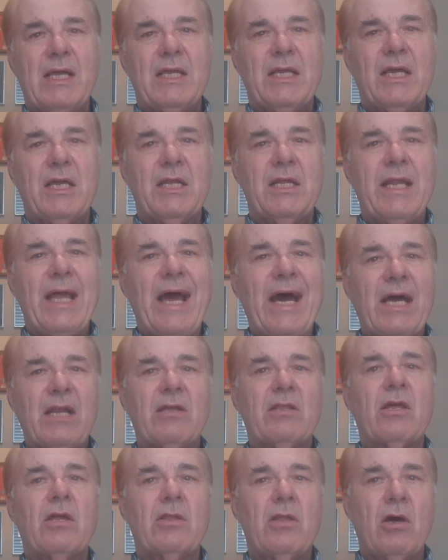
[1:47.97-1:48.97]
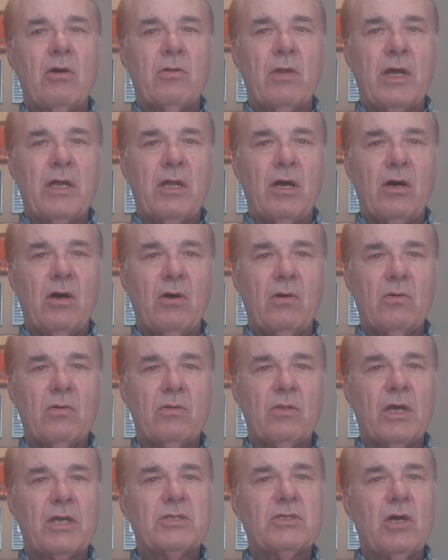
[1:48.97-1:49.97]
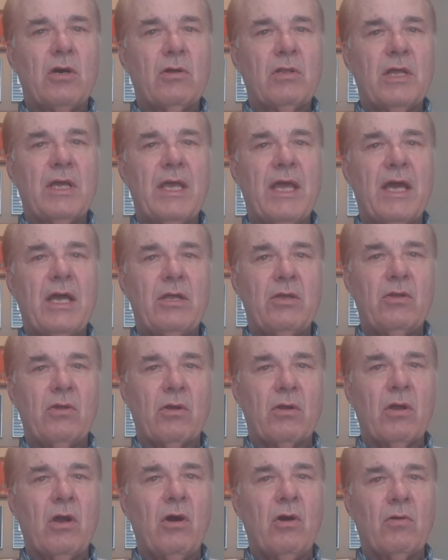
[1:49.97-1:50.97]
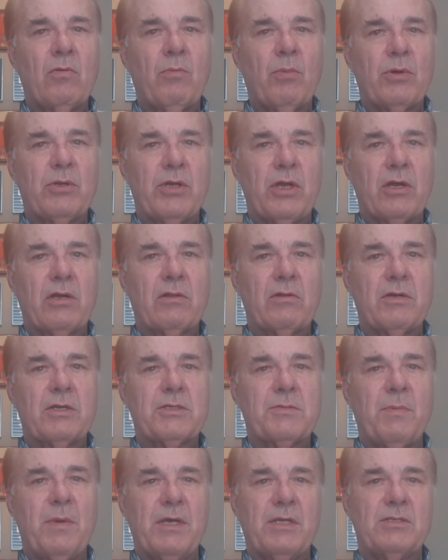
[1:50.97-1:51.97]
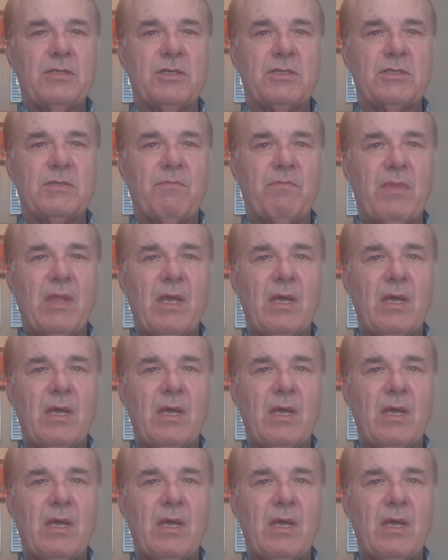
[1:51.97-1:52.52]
Getting out of the donut hole looks only at your own particular expenses.